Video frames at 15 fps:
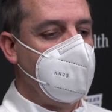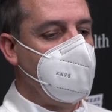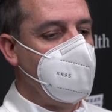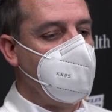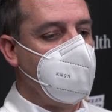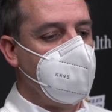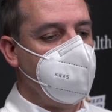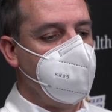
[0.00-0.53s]

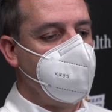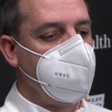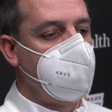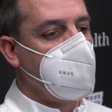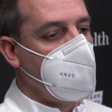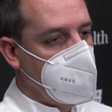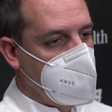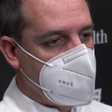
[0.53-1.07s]

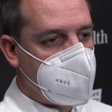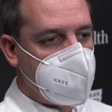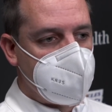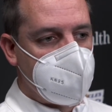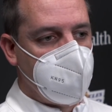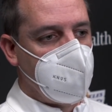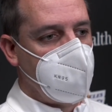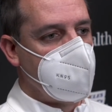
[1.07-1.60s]
You mentioned
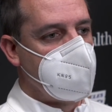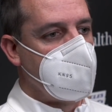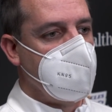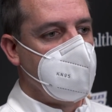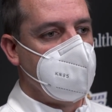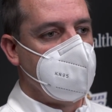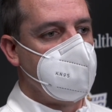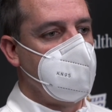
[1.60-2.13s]
some of those
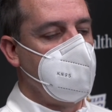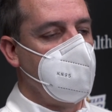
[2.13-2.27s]
things.